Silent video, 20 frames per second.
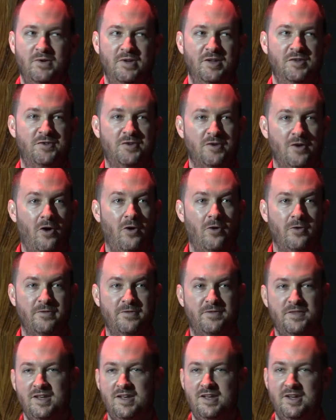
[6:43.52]

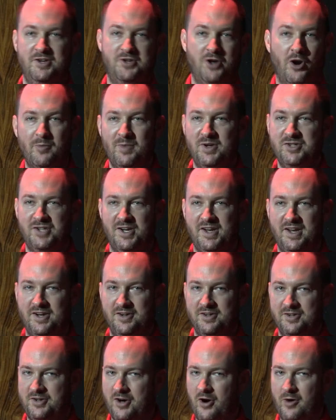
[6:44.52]
solve the garbage
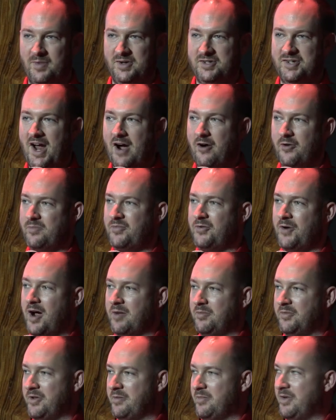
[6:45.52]
in, garbage out
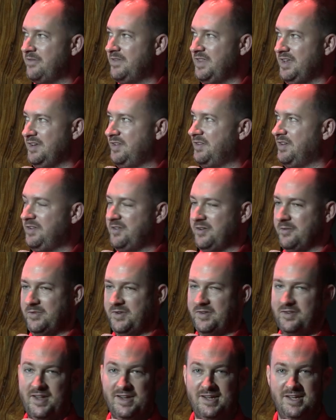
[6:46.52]
problem of these systems,
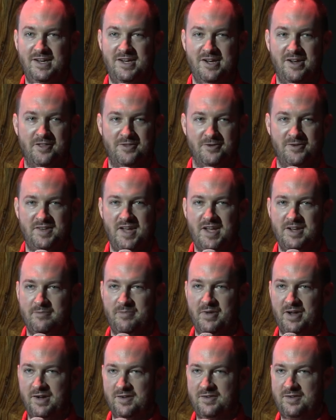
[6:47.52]
as like any other
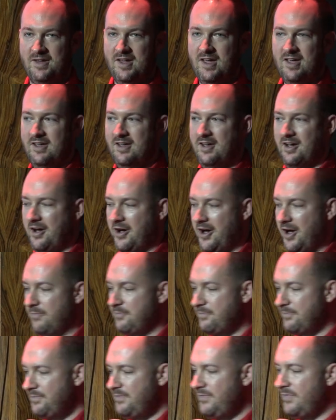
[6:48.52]
database,
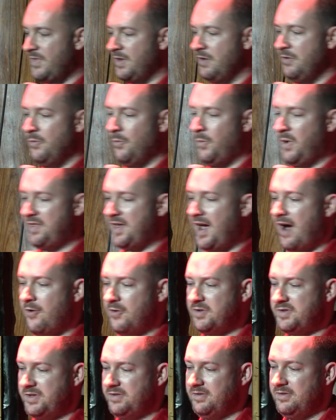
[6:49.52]

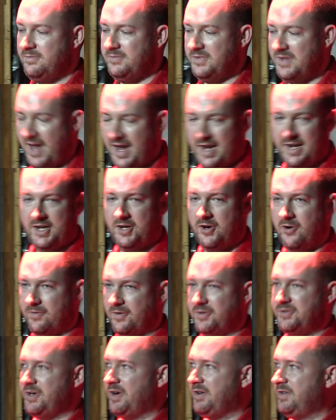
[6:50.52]
without handing over
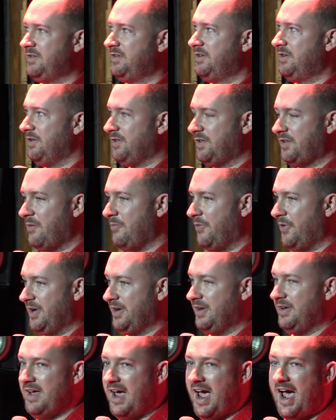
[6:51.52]
trust to someone?
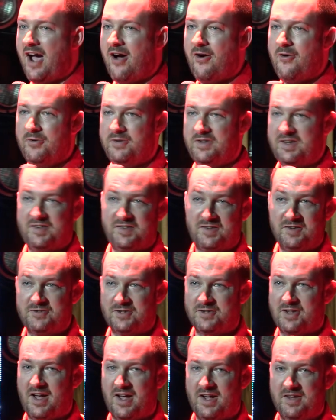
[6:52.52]
How
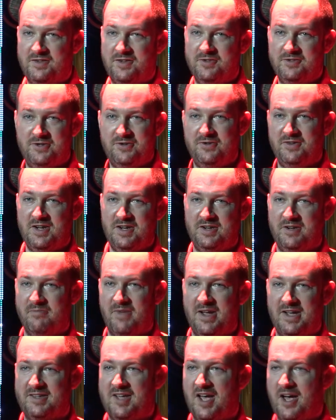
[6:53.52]
decentralized do you need to
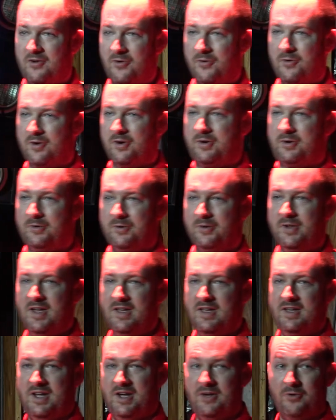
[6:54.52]
make that oracle
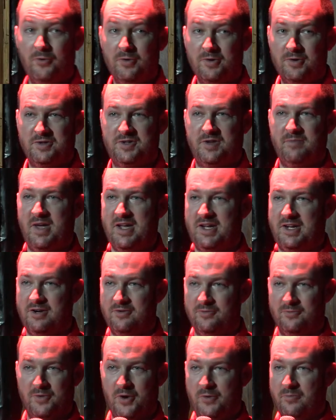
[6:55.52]
in order to make it
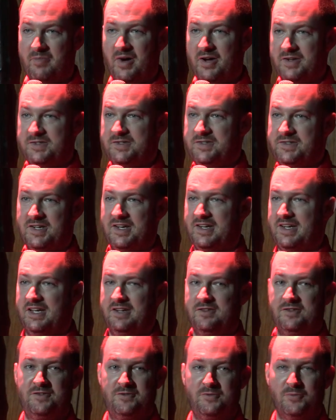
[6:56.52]
robust
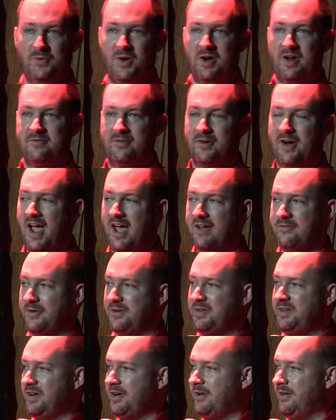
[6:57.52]
against whatever
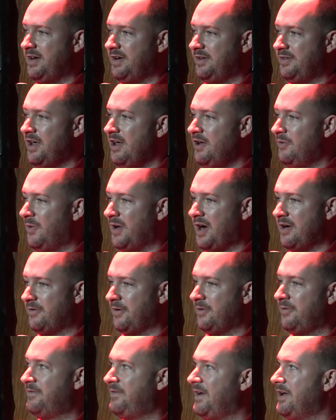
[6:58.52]
adversaries, whatever
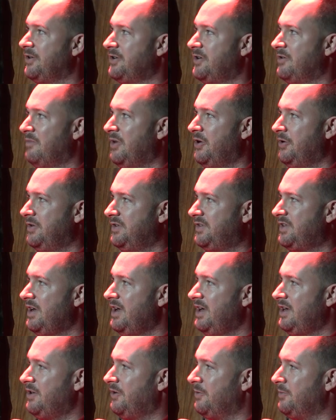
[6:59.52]
failure modes
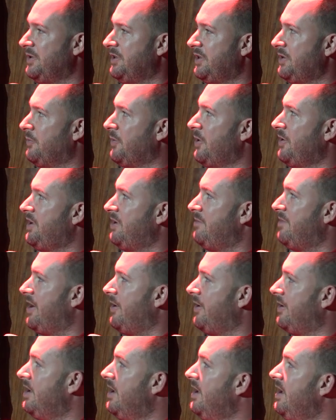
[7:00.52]
you're really worried
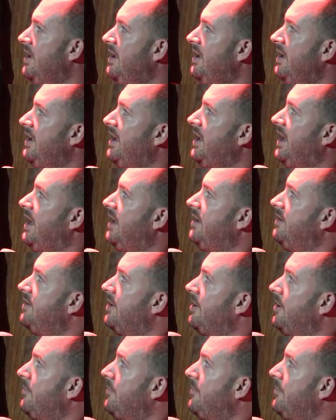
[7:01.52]
about? And